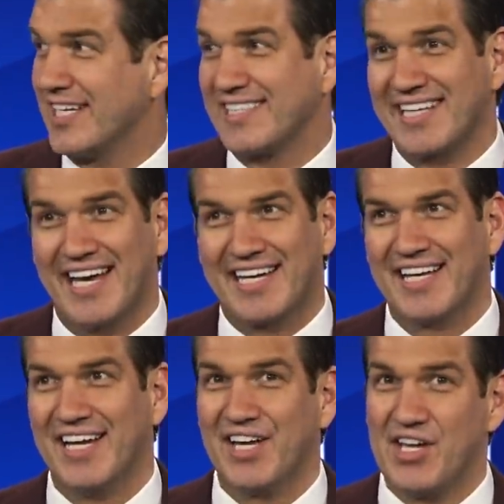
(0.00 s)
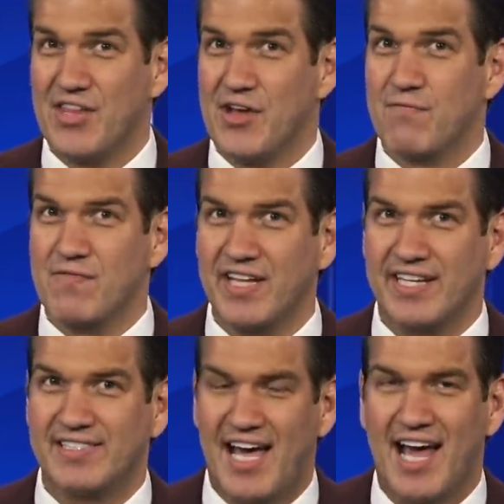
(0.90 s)
It's like, yeah, they're really
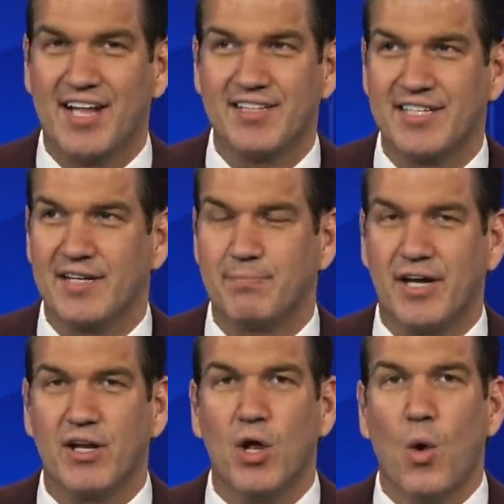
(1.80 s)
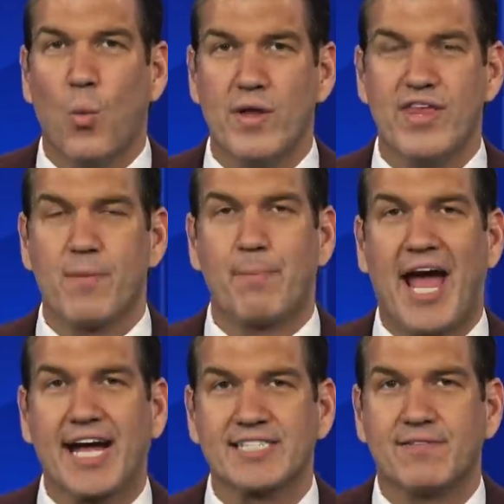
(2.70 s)
talented, but when their
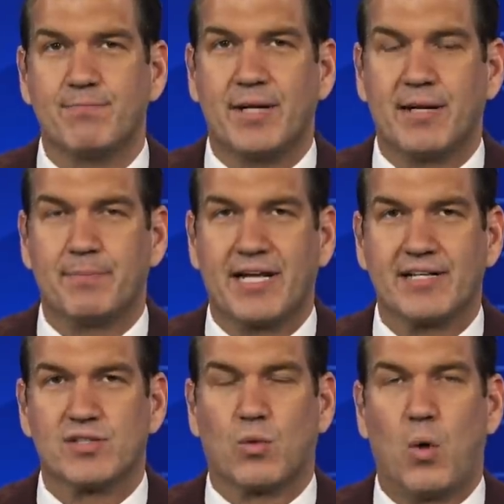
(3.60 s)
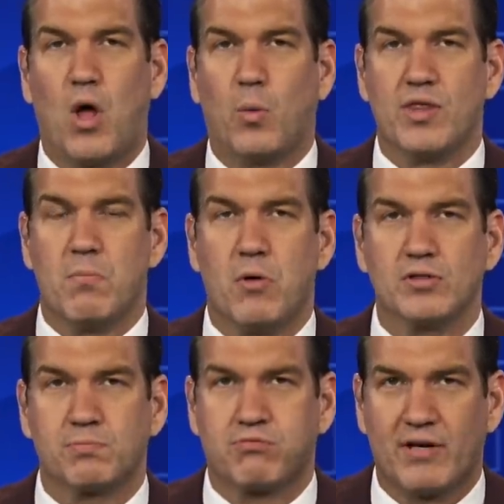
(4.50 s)
backs have been up against the wall, when the
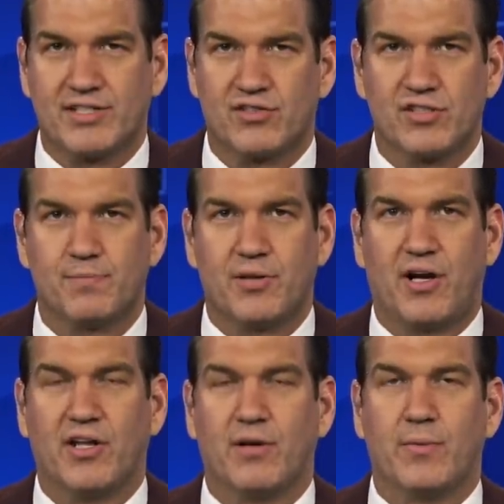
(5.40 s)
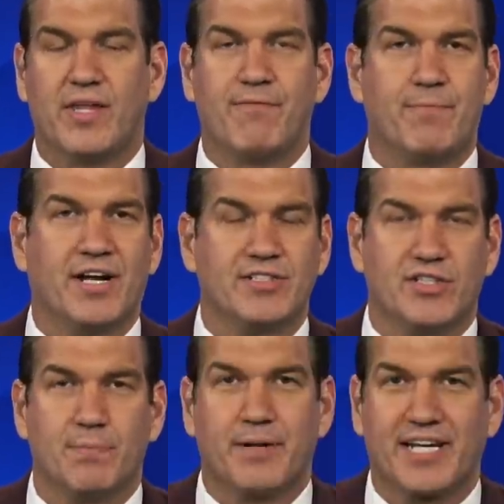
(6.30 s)
most pressure has been on them, when they've been under
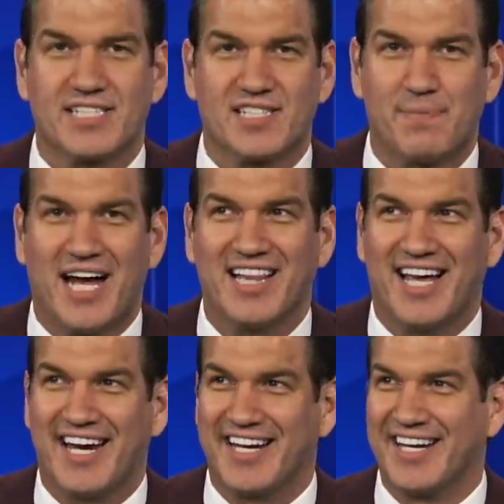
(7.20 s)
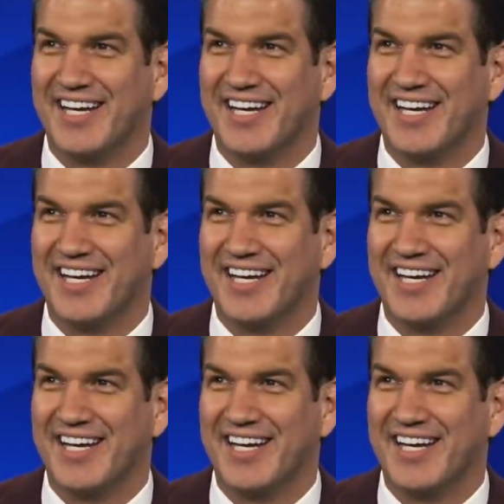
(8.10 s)
the biggest spotlight,